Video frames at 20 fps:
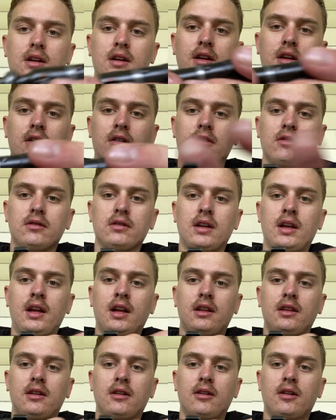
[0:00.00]
it'll
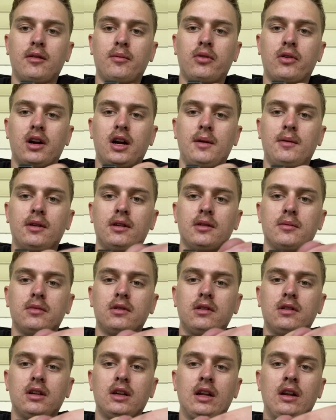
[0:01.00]
hit the primer and the
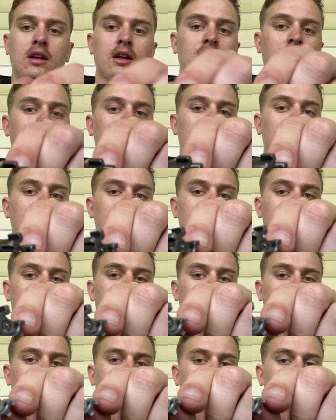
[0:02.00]
bullet,
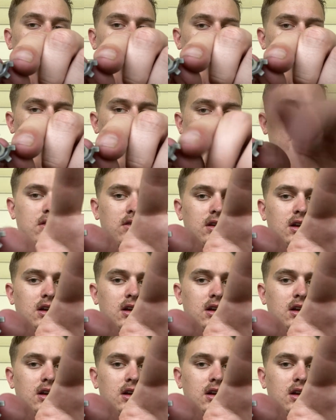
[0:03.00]
and then it'll